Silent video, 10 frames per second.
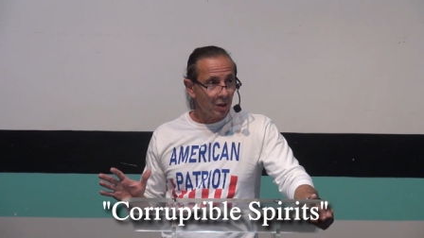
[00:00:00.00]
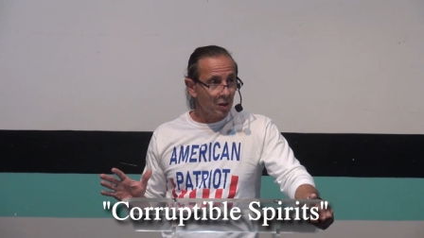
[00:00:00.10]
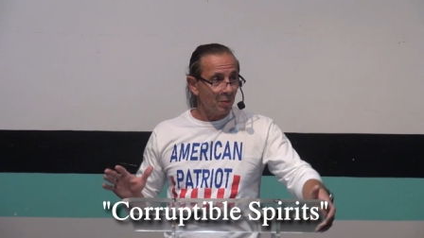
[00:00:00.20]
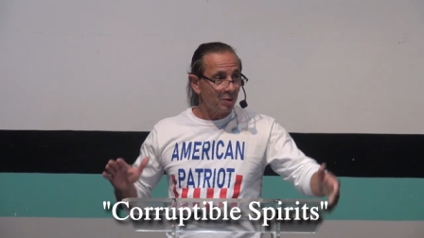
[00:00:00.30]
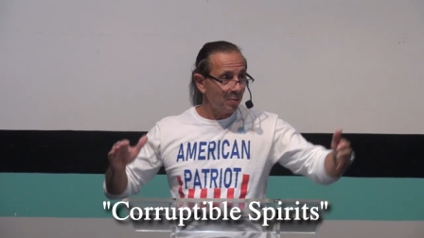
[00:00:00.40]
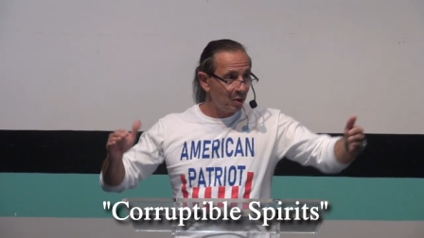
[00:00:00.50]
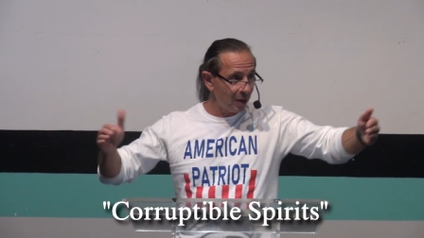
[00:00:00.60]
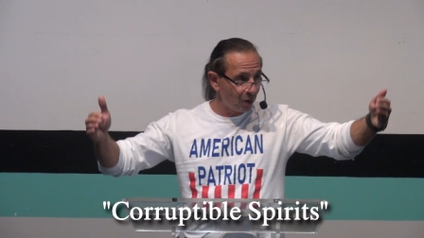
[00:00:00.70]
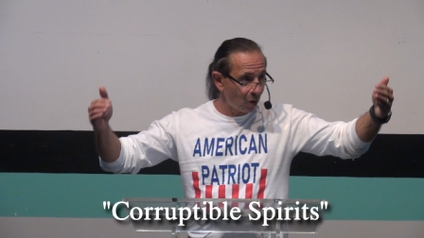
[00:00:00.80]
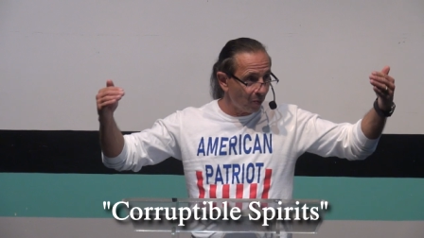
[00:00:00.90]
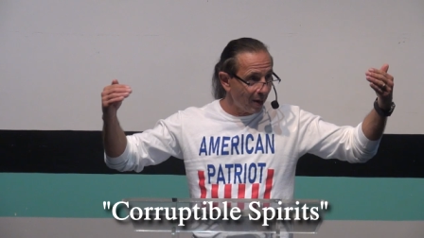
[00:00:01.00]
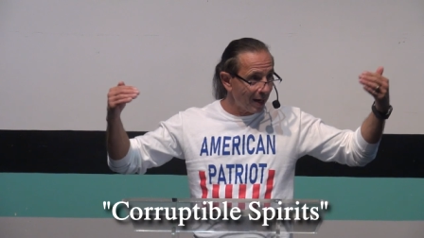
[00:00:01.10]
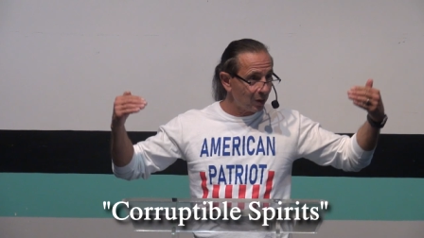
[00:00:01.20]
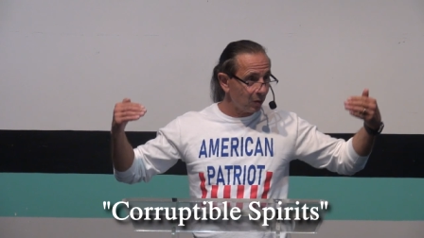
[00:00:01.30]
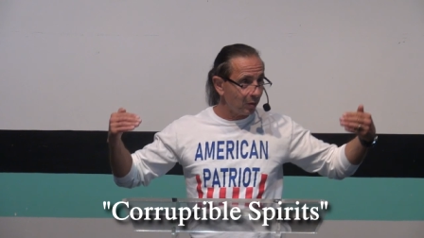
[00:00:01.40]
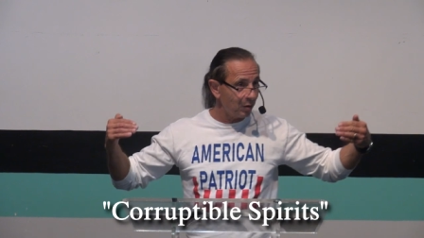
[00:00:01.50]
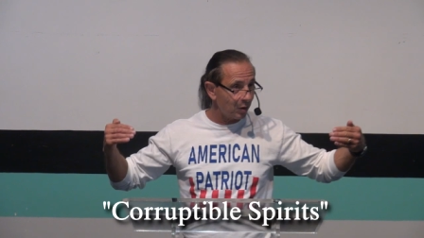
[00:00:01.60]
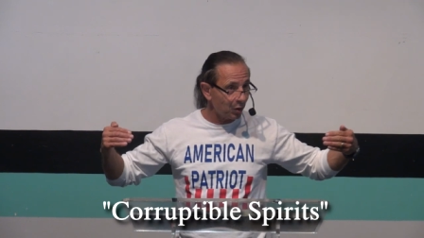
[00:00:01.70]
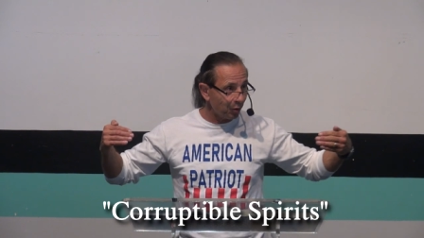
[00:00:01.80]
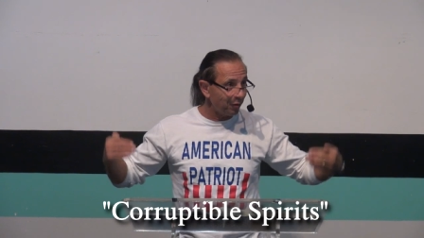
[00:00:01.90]
sometimes you have to go back to
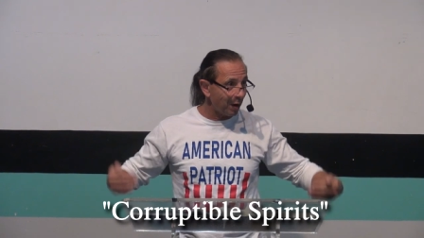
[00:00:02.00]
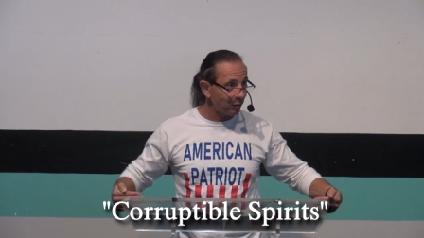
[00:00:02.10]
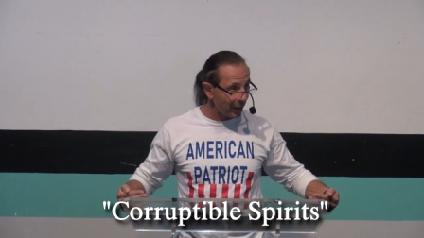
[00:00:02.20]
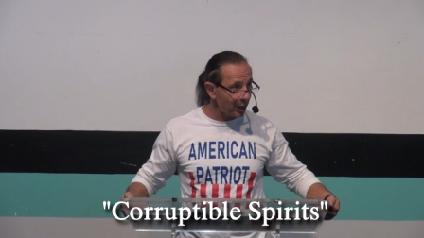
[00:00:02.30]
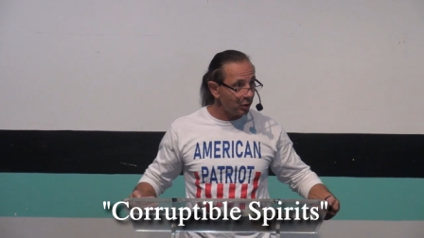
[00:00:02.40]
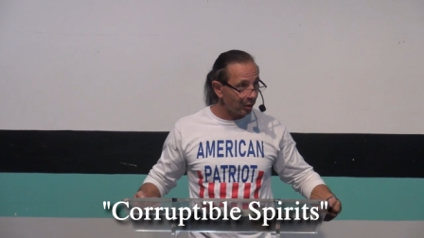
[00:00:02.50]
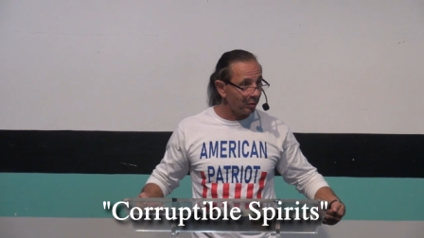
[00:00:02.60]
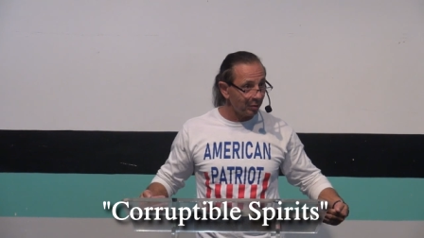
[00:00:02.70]
your foundation